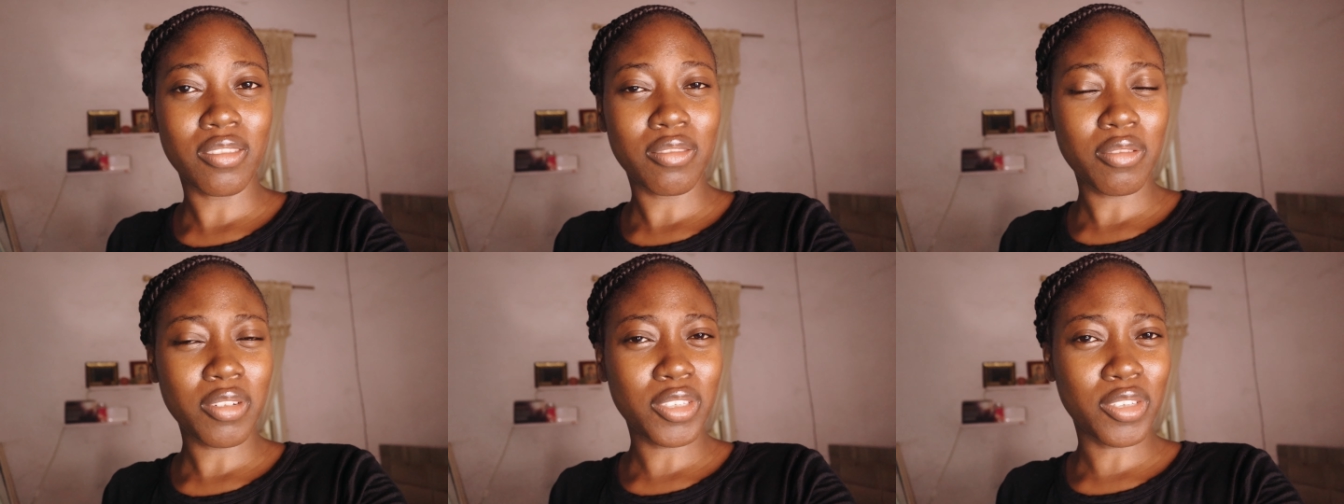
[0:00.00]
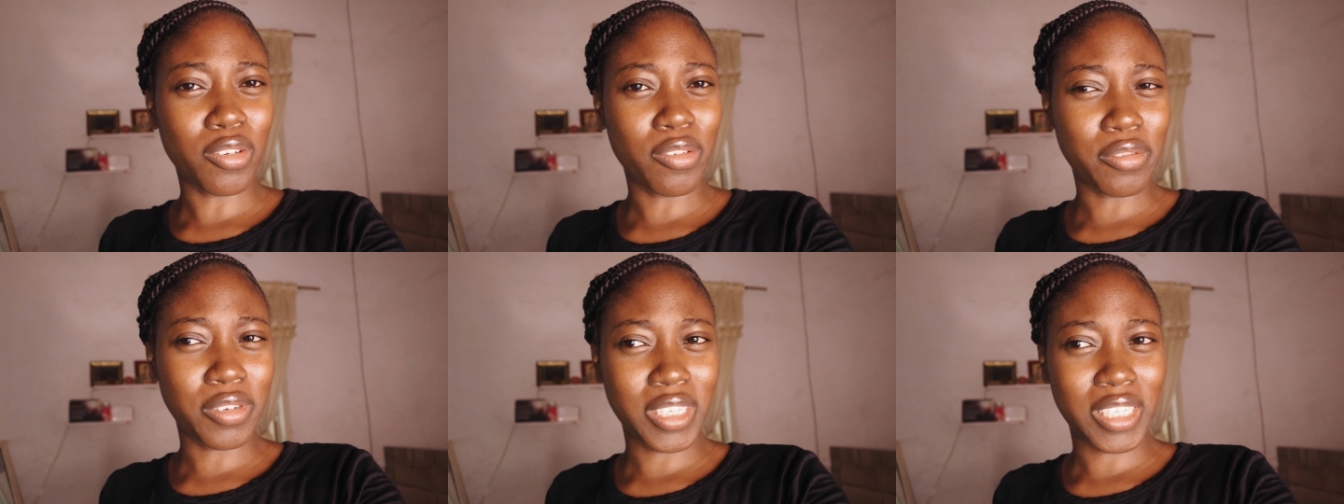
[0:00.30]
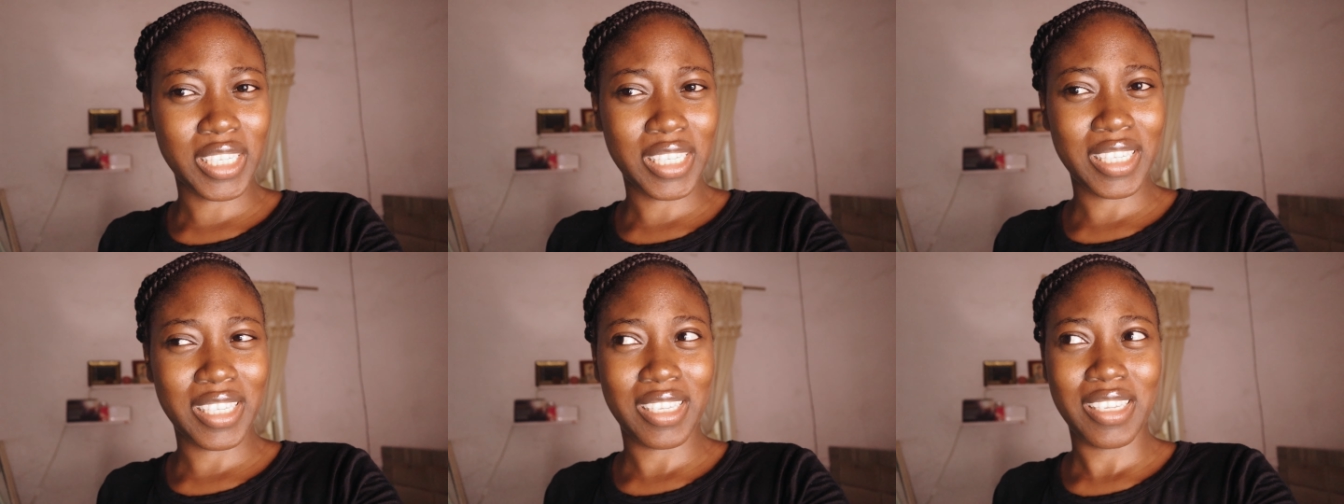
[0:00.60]
what's all
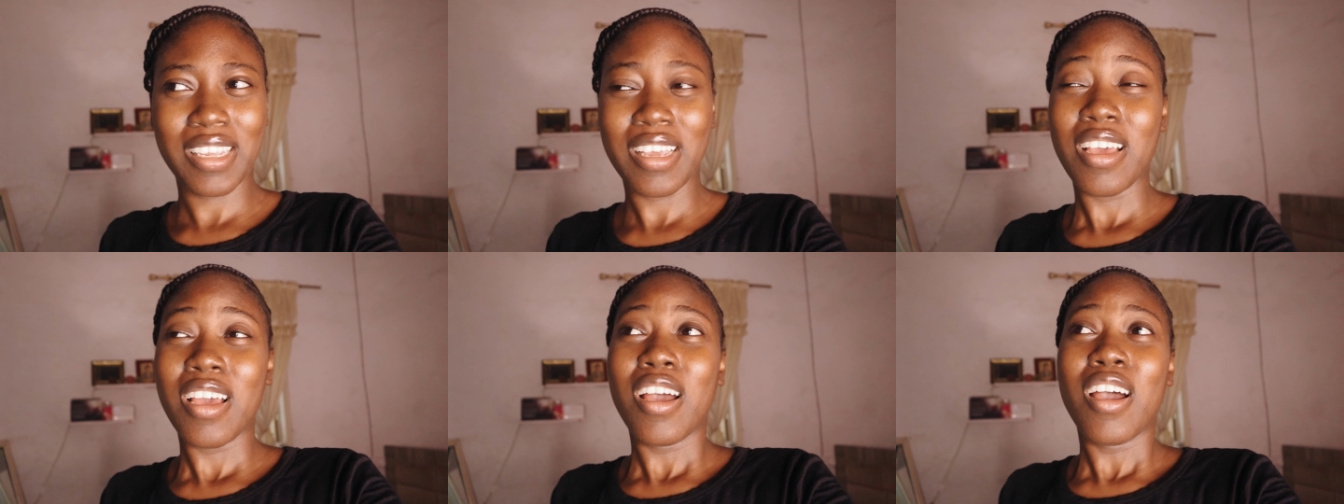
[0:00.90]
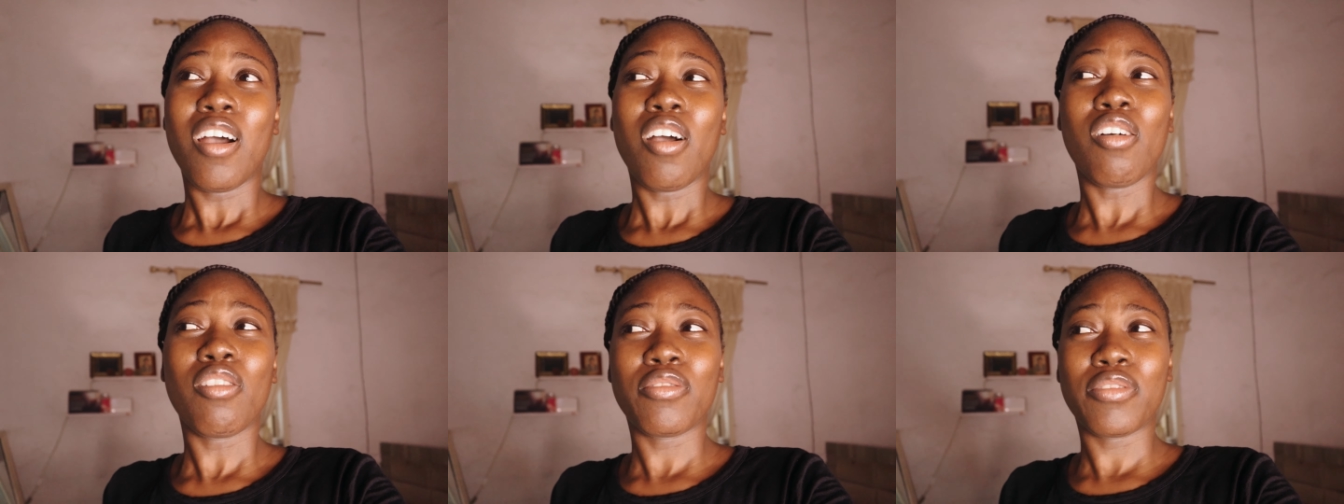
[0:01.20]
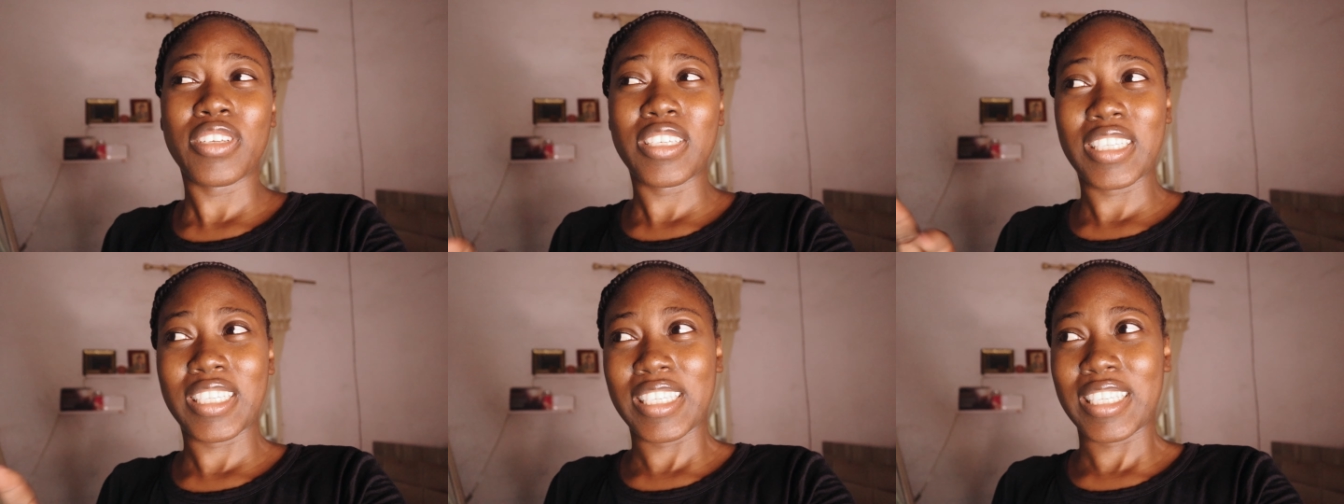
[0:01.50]
it.
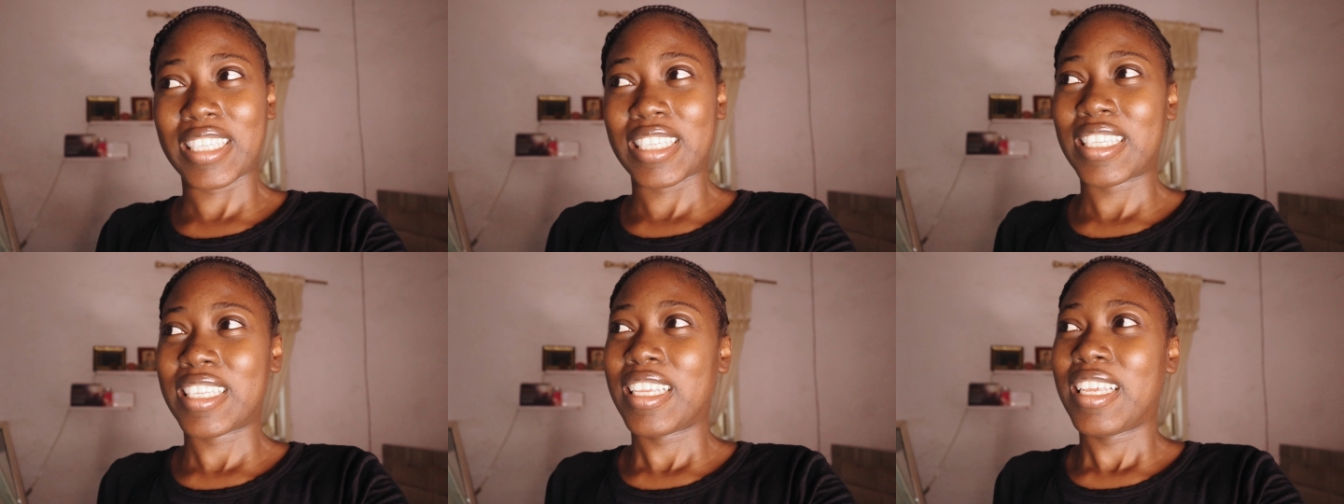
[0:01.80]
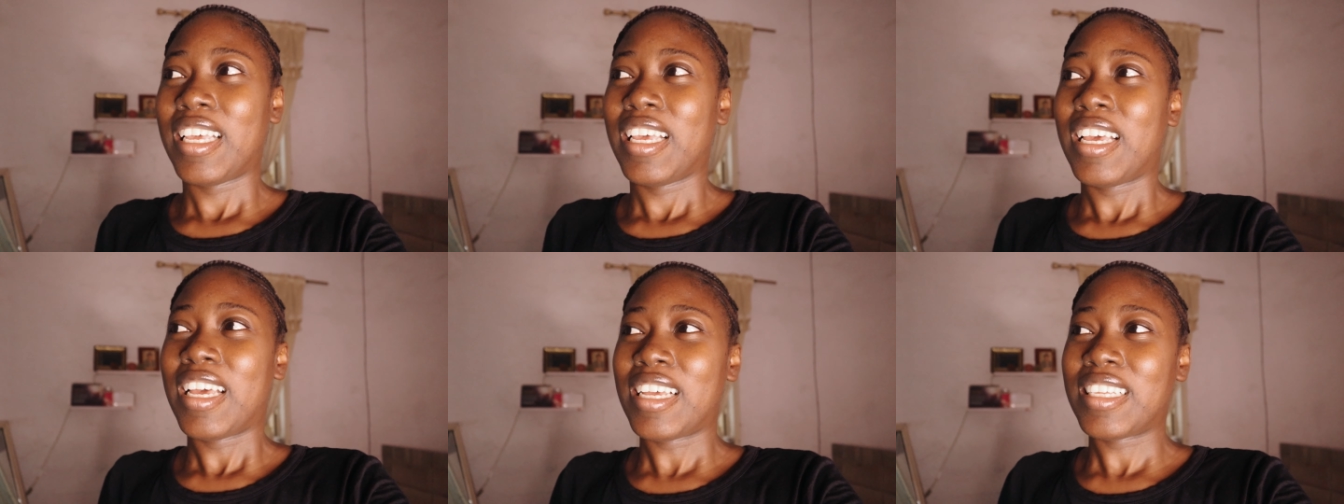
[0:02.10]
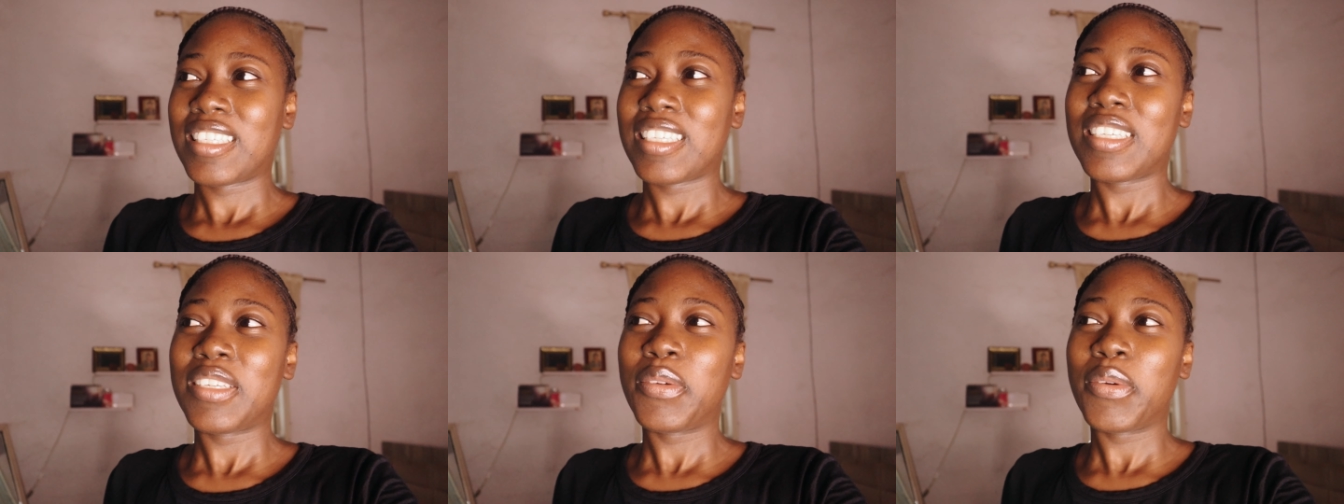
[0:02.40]
Of it.
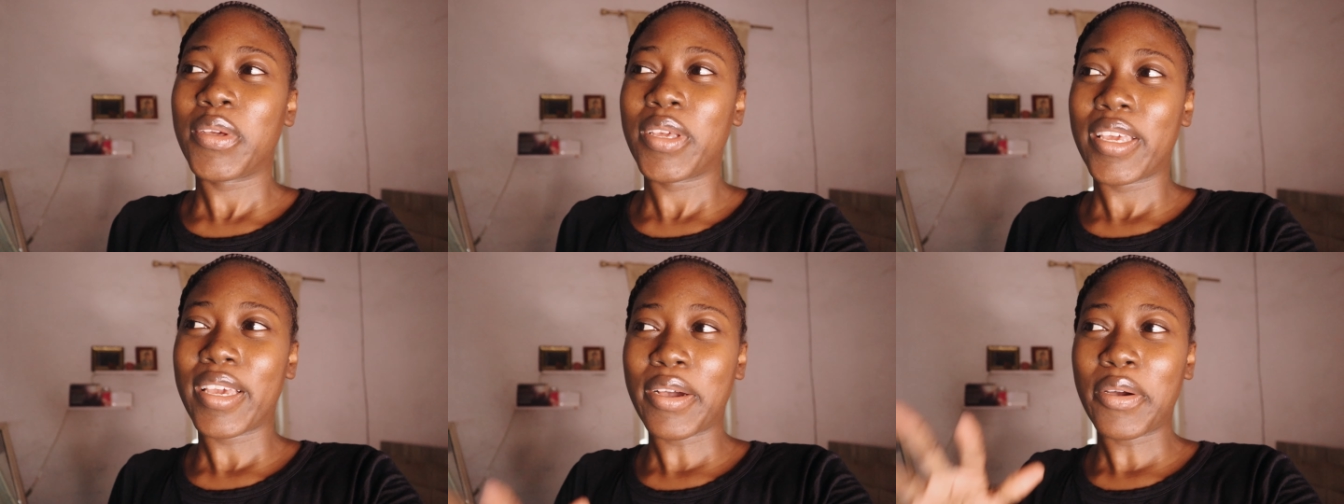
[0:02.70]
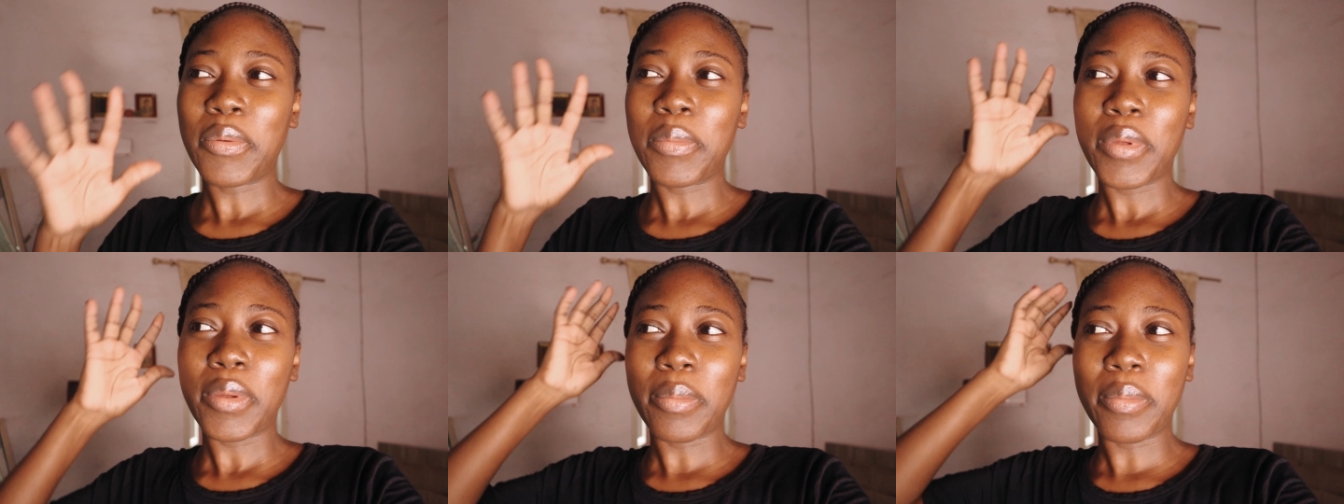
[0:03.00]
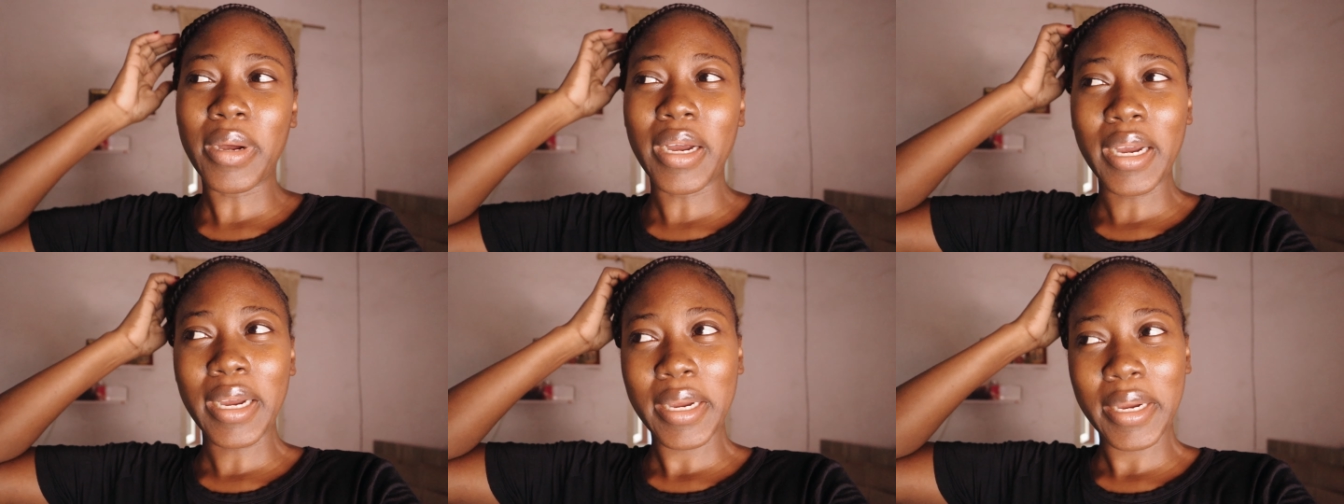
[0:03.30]
I said, okay, I'll be
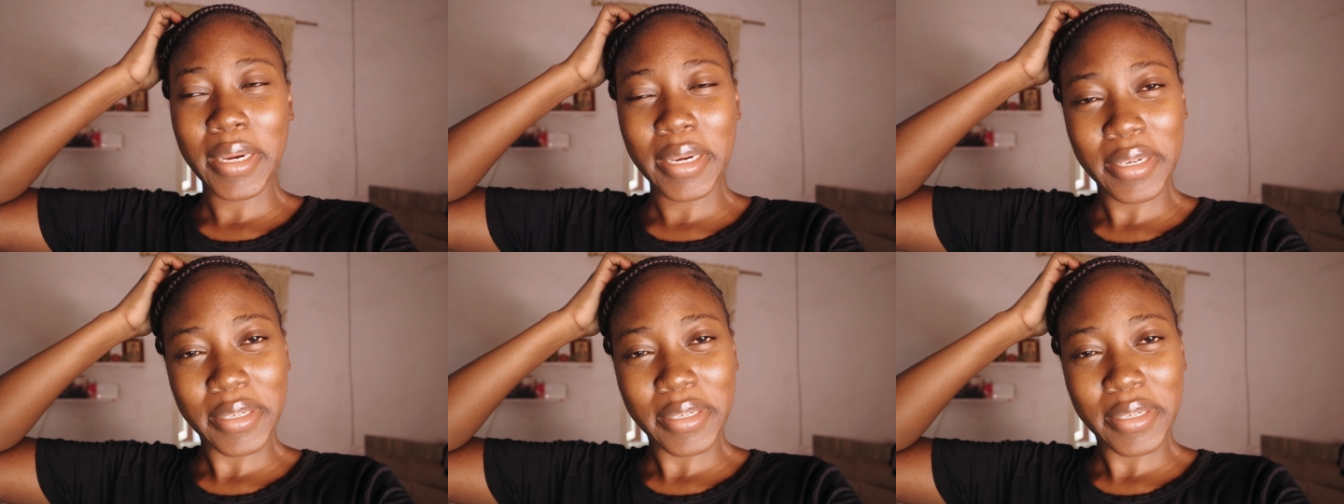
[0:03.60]
back.